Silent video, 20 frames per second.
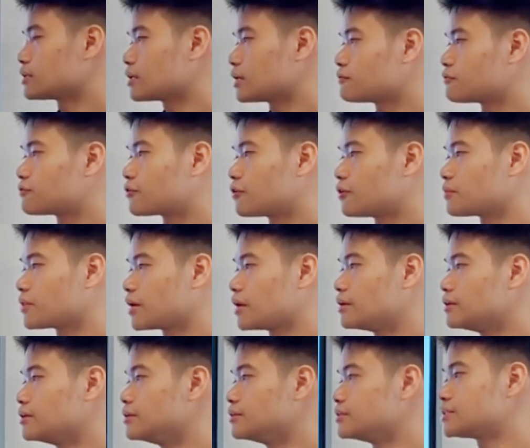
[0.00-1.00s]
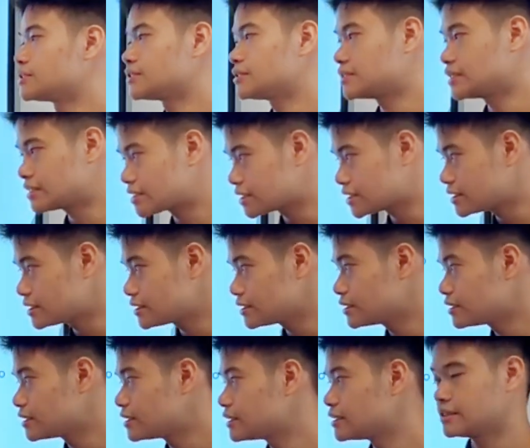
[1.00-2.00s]
come from their distant,
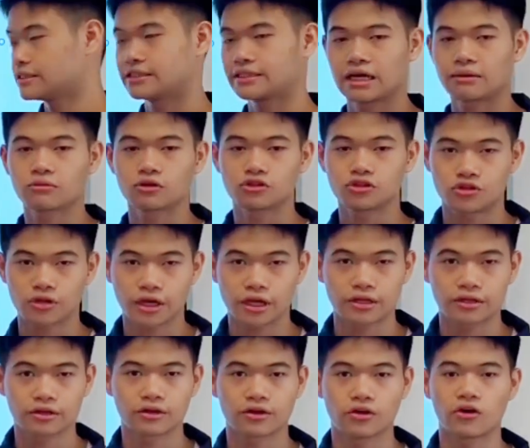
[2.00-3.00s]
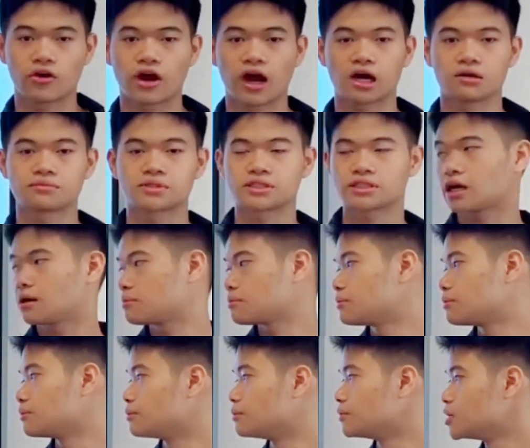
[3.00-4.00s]
time constraint, or have
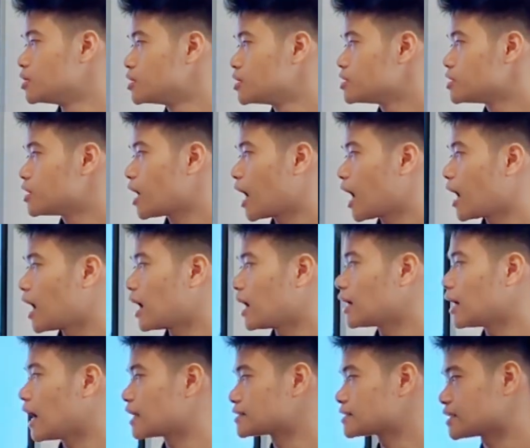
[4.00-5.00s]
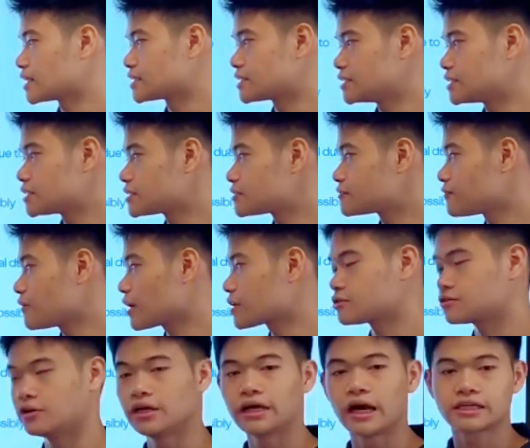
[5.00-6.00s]
some
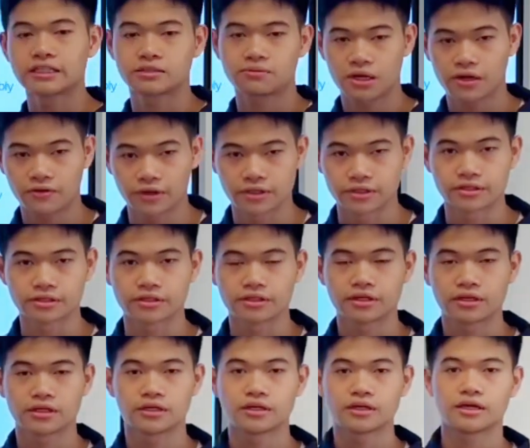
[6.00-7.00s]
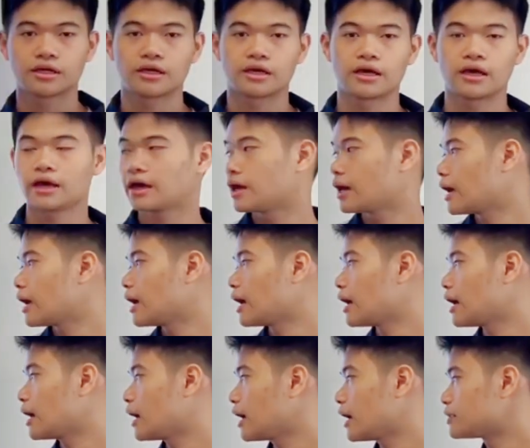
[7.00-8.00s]
unsatisfactory experience,
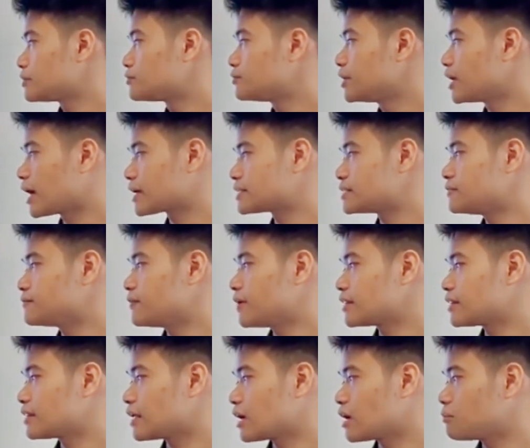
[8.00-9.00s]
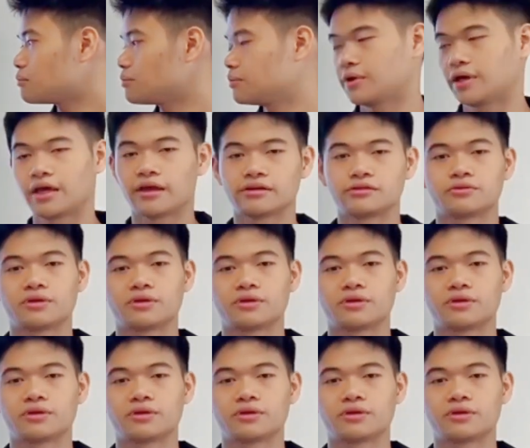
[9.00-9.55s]
and reactivate them if